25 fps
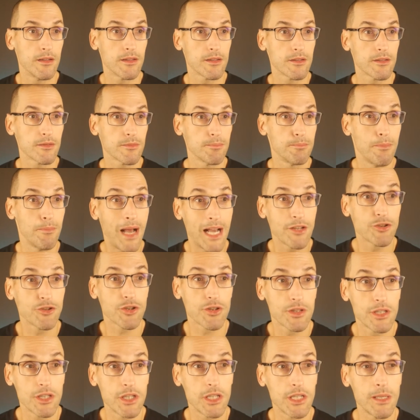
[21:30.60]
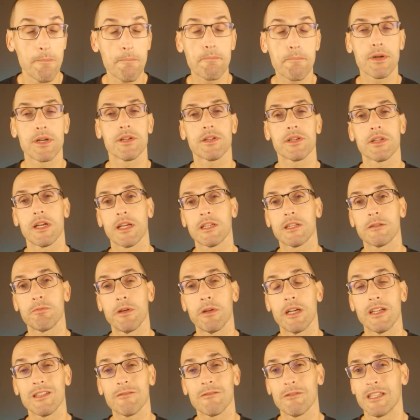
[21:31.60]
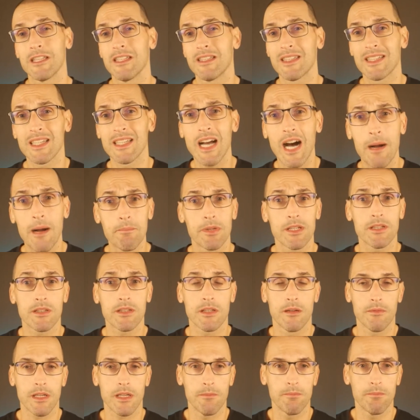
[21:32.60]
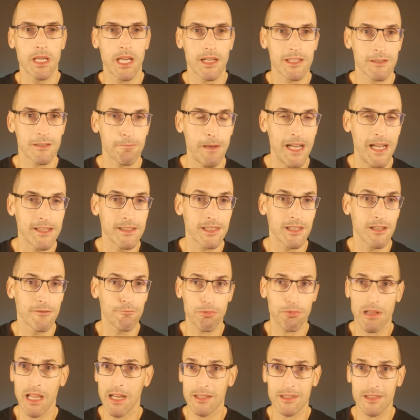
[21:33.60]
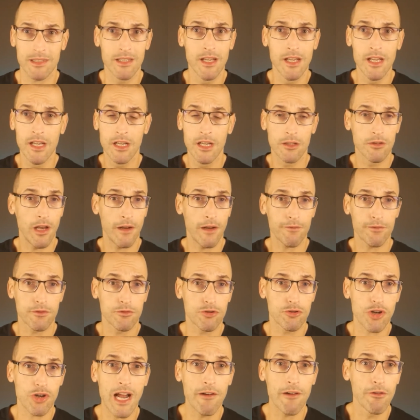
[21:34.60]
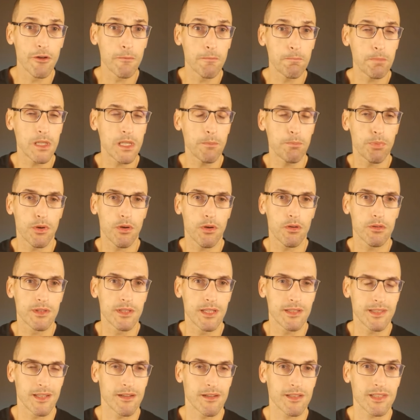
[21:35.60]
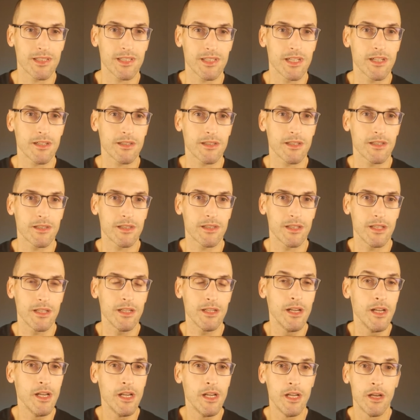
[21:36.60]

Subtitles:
measure the in-person experience, but it's cumbersome, can be expensive. Plus, you have to travel people. There's uncertainty.